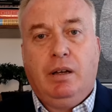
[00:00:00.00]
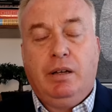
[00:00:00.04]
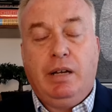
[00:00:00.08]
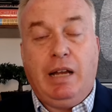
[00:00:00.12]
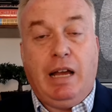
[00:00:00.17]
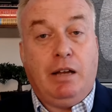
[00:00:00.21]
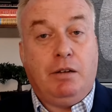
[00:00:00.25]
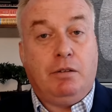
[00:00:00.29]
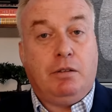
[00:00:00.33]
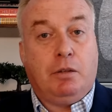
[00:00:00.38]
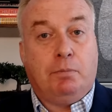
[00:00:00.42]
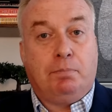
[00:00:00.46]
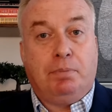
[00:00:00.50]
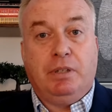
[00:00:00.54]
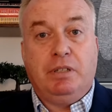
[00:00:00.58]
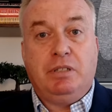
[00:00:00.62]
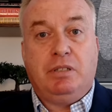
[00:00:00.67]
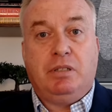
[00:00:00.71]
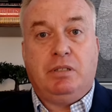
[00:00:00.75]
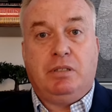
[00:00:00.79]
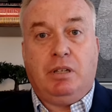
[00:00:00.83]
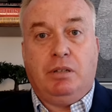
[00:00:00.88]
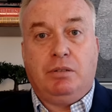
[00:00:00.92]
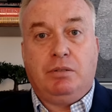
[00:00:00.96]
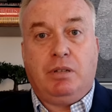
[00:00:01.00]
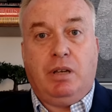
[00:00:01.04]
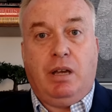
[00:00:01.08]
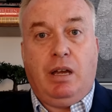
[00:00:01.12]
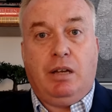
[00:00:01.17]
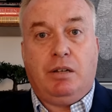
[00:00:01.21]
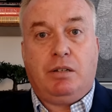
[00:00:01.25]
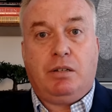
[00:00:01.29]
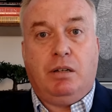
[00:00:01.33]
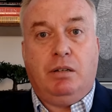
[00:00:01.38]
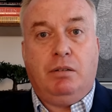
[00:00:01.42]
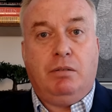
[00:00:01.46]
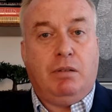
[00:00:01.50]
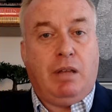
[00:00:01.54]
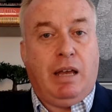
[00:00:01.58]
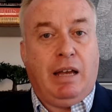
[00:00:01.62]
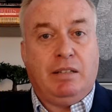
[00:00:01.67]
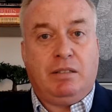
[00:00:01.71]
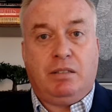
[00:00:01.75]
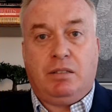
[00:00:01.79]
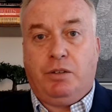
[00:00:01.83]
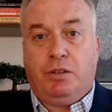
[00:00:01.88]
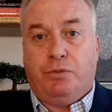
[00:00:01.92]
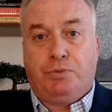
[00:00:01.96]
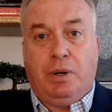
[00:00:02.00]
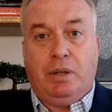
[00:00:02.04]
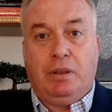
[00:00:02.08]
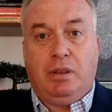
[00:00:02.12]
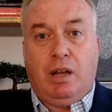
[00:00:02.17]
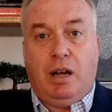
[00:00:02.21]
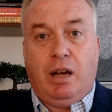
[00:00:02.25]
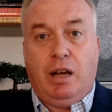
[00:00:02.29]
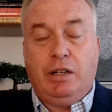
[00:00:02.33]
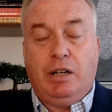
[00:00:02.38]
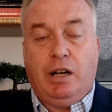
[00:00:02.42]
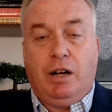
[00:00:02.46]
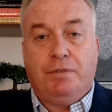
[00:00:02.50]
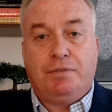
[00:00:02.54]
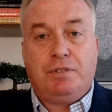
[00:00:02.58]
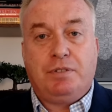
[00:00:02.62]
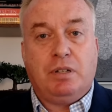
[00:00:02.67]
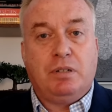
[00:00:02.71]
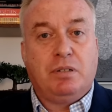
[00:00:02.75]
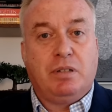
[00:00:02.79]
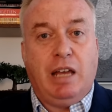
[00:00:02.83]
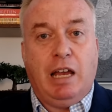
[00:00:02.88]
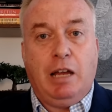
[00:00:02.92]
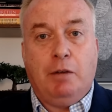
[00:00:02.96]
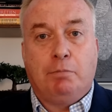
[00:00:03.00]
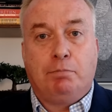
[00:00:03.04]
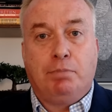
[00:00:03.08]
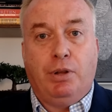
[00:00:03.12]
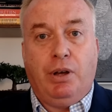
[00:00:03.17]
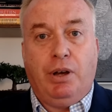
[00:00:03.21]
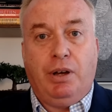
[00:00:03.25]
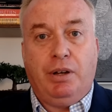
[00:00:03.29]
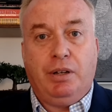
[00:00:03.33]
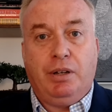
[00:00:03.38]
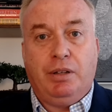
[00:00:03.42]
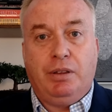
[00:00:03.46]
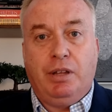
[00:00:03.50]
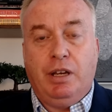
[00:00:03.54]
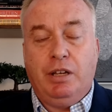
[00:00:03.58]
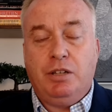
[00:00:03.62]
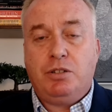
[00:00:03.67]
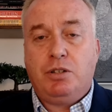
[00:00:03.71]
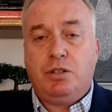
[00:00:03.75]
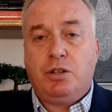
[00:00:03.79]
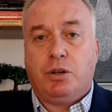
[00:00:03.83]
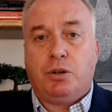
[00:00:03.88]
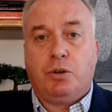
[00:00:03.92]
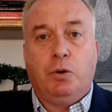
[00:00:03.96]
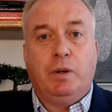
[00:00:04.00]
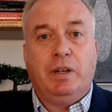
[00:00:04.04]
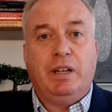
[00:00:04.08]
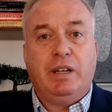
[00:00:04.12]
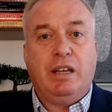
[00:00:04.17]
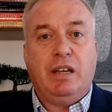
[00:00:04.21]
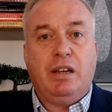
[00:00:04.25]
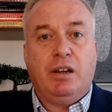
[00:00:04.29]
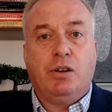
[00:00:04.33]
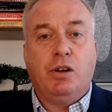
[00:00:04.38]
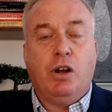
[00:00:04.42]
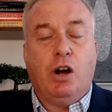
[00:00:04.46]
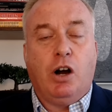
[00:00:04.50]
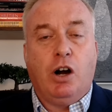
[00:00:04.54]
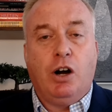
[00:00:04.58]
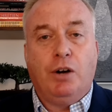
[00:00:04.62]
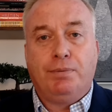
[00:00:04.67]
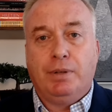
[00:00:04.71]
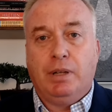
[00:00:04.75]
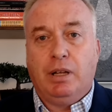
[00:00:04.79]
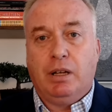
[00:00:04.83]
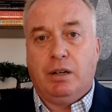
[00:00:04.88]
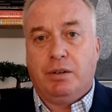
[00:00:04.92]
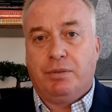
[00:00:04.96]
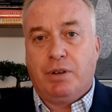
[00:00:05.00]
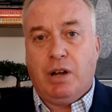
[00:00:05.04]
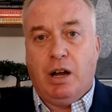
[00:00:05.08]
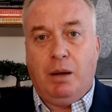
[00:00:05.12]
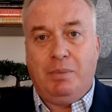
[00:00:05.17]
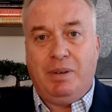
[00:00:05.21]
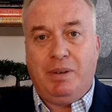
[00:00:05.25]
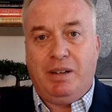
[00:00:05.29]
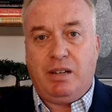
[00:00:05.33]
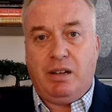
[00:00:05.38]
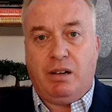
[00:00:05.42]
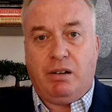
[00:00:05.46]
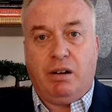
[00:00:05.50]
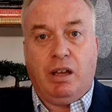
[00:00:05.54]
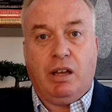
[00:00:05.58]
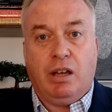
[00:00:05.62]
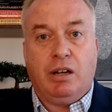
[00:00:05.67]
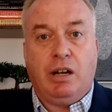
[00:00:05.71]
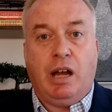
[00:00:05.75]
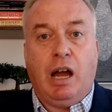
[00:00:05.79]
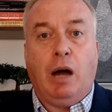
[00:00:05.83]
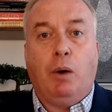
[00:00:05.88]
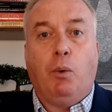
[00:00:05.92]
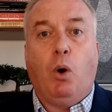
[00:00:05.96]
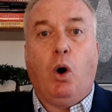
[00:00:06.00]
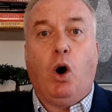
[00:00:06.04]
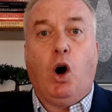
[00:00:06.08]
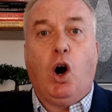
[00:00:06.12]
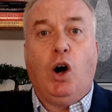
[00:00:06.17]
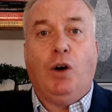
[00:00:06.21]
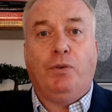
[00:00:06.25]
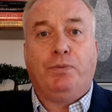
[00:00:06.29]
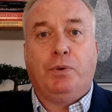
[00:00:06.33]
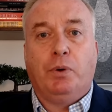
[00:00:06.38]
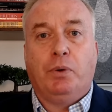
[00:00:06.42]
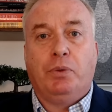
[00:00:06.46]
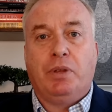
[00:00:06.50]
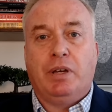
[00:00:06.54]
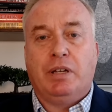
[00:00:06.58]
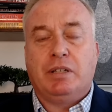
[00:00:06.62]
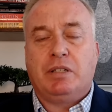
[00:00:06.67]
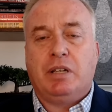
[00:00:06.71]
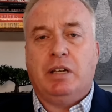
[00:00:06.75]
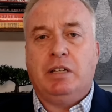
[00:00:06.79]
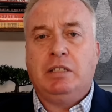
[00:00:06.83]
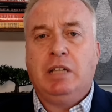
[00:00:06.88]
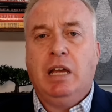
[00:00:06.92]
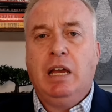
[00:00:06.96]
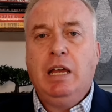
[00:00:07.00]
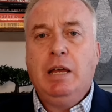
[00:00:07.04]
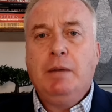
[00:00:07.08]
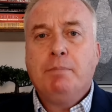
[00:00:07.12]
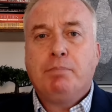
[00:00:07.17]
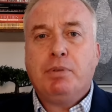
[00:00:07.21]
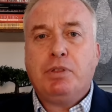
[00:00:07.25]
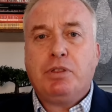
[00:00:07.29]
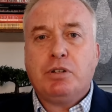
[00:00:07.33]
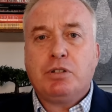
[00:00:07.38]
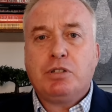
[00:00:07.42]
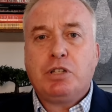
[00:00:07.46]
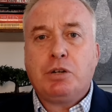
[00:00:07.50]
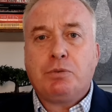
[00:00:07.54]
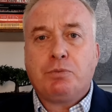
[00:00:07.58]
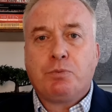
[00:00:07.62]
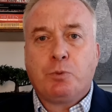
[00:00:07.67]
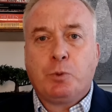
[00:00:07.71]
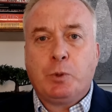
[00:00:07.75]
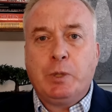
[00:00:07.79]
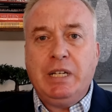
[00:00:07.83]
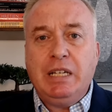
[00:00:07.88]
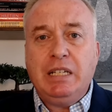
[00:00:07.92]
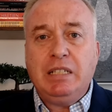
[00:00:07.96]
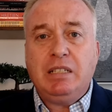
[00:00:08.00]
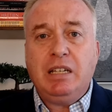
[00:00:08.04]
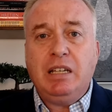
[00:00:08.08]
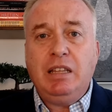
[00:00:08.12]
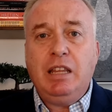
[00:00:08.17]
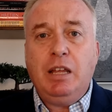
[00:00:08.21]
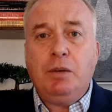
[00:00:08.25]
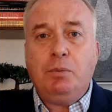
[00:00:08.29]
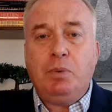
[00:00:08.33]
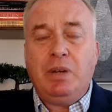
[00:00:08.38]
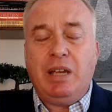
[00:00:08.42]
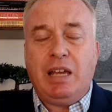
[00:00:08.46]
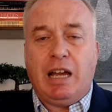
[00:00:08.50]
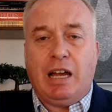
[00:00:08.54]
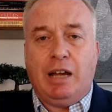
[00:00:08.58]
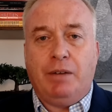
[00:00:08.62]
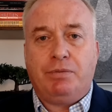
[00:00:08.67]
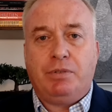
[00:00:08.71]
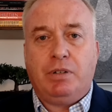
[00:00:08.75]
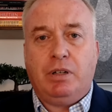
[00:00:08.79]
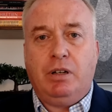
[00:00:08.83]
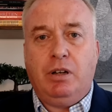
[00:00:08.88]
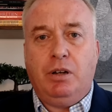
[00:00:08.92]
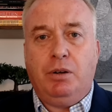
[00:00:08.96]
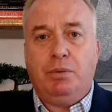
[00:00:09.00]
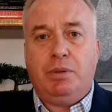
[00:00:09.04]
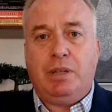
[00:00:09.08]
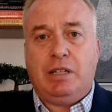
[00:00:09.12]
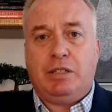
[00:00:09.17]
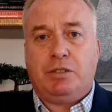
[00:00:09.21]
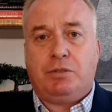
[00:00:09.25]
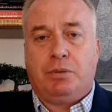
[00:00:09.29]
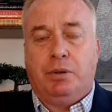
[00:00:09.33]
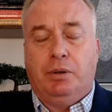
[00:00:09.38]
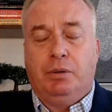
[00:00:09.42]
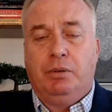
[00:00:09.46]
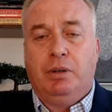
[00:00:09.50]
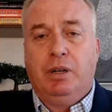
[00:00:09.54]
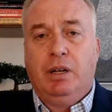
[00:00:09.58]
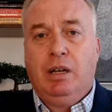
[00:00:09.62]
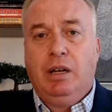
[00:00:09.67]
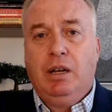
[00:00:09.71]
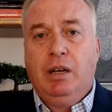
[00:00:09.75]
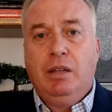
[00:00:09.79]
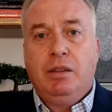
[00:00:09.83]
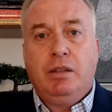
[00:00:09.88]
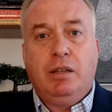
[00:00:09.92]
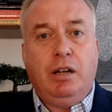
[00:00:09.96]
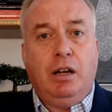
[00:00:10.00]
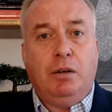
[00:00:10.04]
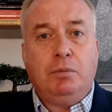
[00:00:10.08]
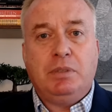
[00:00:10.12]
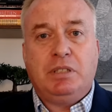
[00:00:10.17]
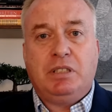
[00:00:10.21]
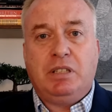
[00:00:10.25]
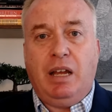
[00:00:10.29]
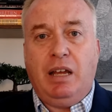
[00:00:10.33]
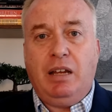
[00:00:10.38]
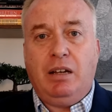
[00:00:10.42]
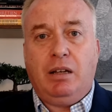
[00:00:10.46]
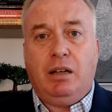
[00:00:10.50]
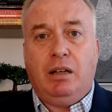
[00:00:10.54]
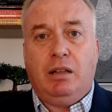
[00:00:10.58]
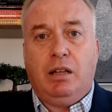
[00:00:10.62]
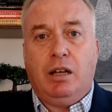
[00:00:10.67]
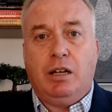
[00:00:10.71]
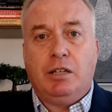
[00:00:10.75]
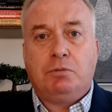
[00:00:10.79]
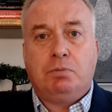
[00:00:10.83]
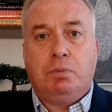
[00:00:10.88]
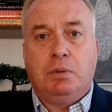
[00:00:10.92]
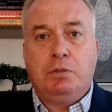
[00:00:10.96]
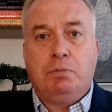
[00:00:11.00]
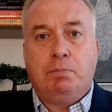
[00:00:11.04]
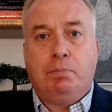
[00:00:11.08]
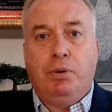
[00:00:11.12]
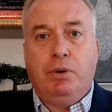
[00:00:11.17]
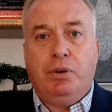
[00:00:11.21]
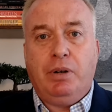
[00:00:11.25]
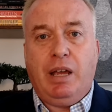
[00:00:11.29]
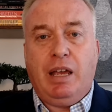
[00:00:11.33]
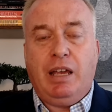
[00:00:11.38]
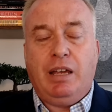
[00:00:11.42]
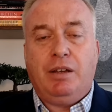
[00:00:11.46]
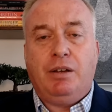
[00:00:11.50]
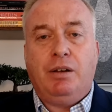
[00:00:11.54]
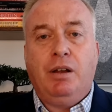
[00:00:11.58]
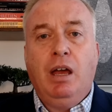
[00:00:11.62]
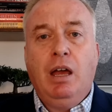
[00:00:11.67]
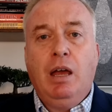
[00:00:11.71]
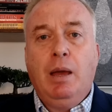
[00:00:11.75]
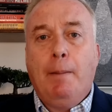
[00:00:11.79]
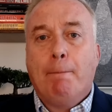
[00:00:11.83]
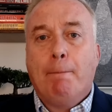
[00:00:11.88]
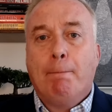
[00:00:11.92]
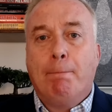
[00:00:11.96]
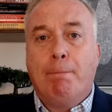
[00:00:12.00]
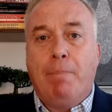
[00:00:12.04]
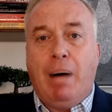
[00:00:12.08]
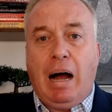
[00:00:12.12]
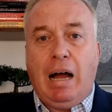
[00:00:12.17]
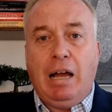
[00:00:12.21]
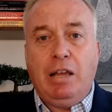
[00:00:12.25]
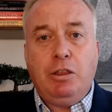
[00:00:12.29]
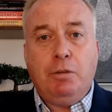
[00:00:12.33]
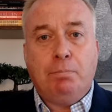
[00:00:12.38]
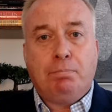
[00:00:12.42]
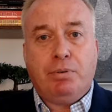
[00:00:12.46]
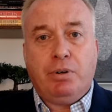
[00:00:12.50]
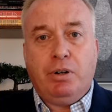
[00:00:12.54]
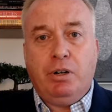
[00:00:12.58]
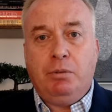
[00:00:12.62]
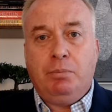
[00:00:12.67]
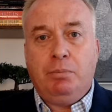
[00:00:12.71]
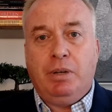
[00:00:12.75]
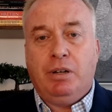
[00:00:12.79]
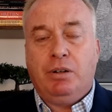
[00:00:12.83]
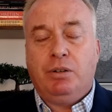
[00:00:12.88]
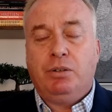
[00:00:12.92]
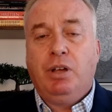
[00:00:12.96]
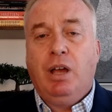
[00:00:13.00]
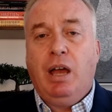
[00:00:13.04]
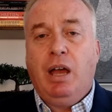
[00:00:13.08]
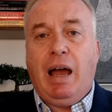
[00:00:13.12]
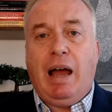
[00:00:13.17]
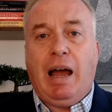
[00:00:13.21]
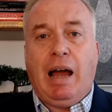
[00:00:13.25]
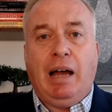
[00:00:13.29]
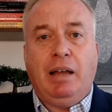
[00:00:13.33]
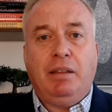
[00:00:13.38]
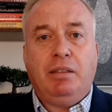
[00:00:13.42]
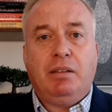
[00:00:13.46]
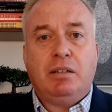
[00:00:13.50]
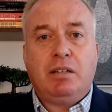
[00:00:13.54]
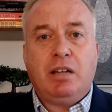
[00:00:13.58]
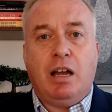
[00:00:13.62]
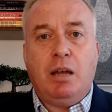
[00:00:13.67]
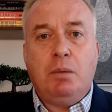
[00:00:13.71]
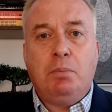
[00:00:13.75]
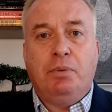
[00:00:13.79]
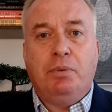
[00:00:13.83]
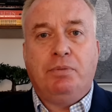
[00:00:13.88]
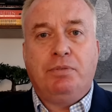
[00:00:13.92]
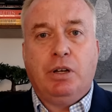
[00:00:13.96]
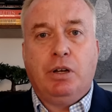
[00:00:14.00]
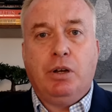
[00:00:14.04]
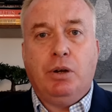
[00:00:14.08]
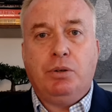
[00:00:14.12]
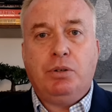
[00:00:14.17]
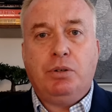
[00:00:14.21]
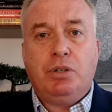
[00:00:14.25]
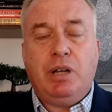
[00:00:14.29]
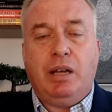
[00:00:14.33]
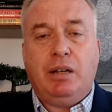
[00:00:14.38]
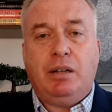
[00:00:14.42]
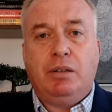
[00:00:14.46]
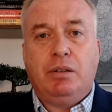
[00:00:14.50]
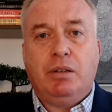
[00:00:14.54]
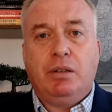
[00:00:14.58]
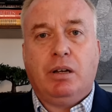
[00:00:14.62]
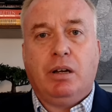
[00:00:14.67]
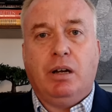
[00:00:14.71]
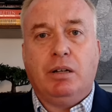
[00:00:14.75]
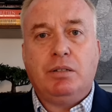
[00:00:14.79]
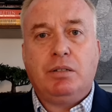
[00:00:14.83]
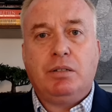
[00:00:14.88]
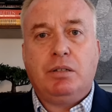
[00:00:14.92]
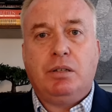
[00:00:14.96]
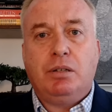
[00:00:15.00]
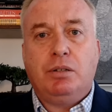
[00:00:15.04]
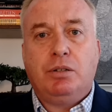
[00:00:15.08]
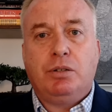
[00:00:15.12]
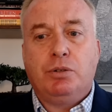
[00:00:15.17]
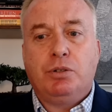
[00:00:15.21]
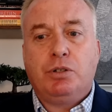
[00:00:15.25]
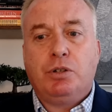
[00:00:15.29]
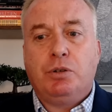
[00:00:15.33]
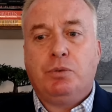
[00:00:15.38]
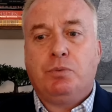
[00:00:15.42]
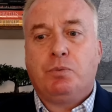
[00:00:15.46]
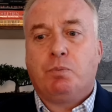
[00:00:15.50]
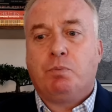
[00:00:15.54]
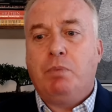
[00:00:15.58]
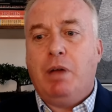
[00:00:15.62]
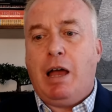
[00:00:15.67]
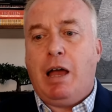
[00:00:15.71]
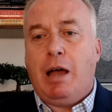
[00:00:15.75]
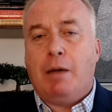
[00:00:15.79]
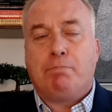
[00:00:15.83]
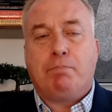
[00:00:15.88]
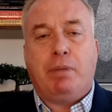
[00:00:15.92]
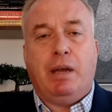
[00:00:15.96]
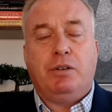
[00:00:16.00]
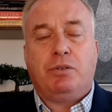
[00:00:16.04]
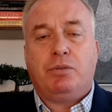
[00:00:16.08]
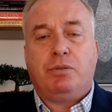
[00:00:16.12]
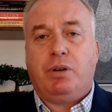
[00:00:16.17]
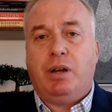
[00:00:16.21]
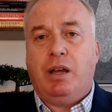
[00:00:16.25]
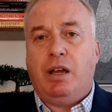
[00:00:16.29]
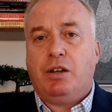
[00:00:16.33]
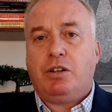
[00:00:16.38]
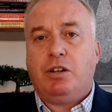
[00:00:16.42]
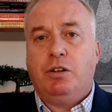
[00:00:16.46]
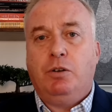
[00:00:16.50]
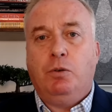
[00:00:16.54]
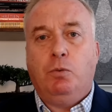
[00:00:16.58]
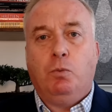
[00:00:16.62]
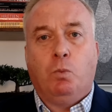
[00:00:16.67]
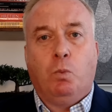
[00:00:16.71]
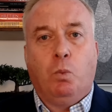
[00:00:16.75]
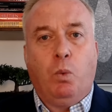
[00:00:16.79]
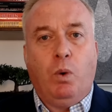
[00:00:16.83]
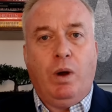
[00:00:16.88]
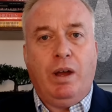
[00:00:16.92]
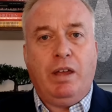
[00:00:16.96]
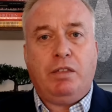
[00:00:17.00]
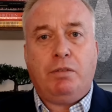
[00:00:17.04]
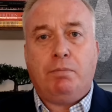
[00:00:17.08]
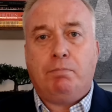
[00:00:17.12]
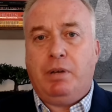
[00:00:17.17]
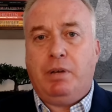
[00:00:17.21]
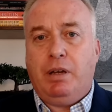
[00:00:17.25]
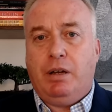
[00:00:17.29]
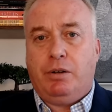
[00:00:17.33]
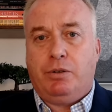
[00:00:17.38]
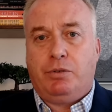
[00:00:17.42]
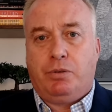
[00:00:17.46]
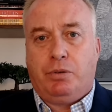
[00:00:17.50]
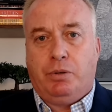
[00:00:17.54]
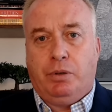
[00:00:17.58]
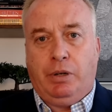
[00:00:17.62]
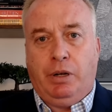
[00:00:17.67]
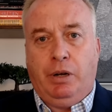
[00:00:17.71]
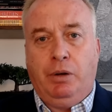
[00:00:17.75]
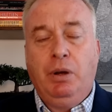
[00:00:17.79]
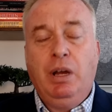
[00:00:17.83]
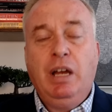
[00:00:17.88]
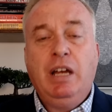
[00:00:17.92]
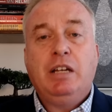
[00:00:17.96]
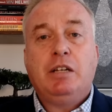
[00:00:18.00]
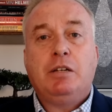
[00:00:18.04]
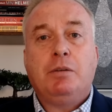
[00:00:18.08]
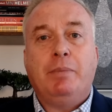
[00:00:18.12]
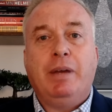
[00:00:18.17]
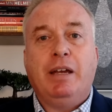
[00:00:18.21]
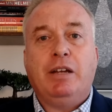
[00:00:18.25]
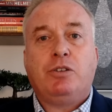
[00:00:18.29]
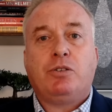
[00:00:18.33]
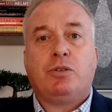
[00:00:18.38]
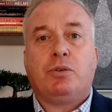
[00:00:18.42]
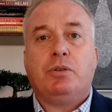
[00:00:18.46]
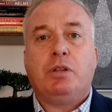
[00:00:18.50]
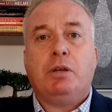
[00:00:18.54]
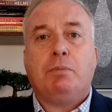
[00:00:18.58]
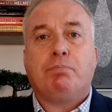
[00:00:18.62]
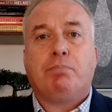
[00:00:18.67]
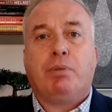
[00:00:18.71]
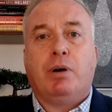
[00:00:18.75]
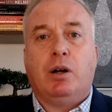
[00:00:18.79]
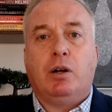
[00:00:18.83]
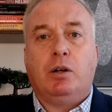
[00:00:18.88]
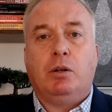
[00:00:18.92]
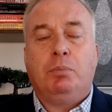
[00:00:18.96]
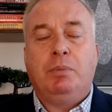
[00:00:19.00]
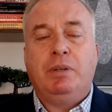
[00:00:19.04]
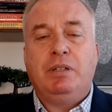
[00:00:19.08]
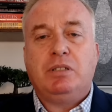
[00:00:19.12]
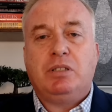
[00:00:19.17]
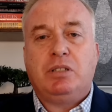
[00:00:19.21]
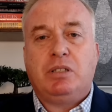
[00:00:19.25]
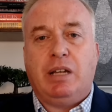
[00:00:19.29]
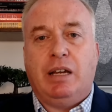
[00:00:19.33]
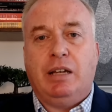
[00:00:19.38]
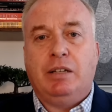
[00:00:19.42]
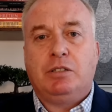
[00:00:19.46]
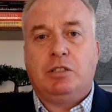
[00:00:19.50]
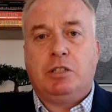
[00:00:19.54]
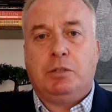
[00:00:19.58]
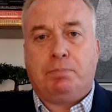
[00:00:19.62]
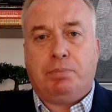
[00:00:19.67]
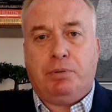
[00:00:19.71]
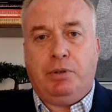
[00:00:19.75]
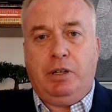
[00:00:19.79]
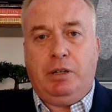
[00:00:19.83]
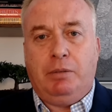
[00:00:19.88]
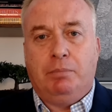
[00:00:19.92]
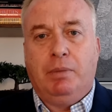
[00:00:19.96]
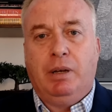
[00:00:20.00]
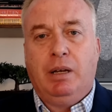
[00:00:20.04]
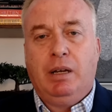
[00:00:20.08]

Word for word: Now, the police association, that's the frontline officers, they applauded this. You're going to hear an awful lot of commentary on how awful this is, but there's a reason that we have to go this route. The notwithstanding clause was put in by the premiers at the time of negotiating the Constitution patriation with Pierre Trudeau to make sure that Parliament stayed supreme.